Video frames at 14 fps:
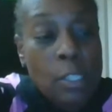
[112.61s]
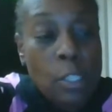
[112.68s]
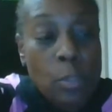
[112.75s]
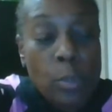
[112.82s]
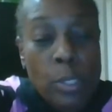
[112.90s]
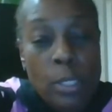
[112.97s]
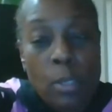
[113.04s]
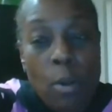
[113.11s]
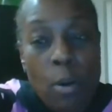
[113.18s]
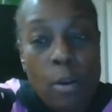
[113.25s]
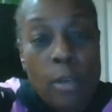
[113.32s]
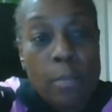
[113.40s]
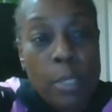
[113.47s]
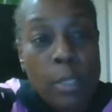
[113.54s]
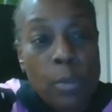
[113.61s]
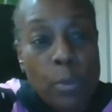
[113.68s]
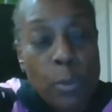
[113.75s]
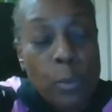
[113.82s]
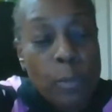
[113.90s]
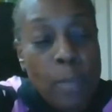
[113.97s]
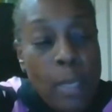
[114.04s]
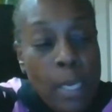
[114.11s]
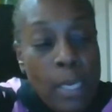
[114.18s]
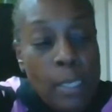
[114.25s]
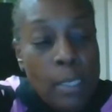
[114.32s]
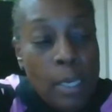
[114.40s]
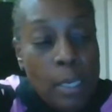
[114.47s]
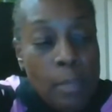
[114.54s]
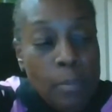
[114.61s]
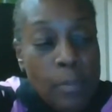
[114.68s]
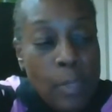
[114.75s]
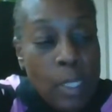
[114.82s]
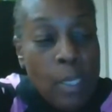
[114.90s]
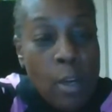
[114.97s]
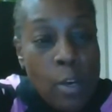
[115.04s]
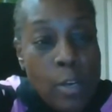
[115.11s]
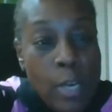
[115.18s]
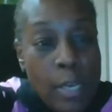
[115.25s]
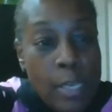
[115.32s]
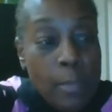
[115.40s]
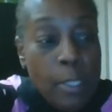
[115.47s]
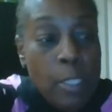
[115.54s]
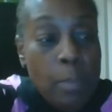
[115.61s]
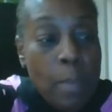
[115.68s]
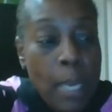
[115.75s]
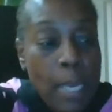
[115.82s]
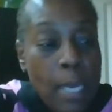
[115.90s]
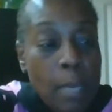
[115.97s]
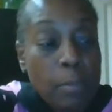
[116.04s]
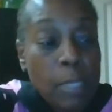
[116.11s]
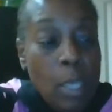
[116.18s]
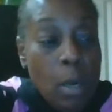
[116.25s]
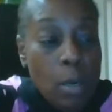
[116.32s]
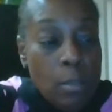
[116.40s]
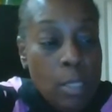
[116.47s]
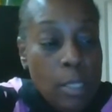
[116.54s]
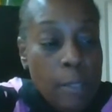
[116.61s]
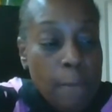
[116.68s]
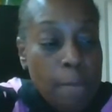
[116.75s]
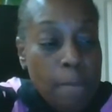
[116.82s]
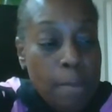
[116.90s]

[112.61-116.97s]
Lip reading: This was an R&B group, and her name is Pam Long,